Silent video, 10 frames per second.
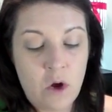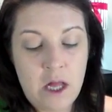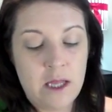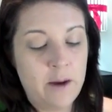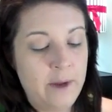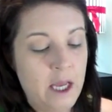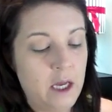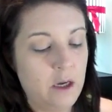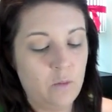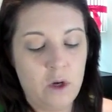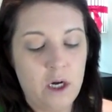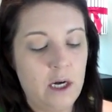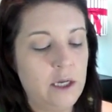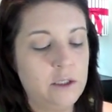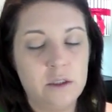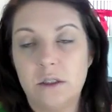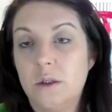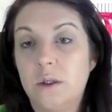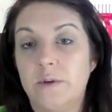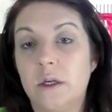while I'm at it. Why don't I just
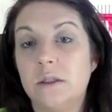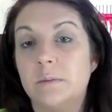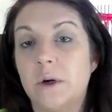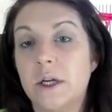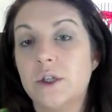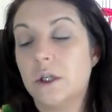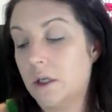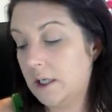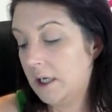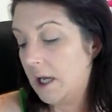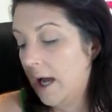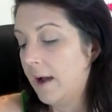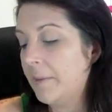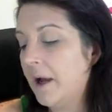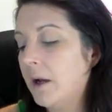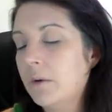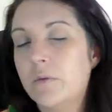do the first impression on it? I'm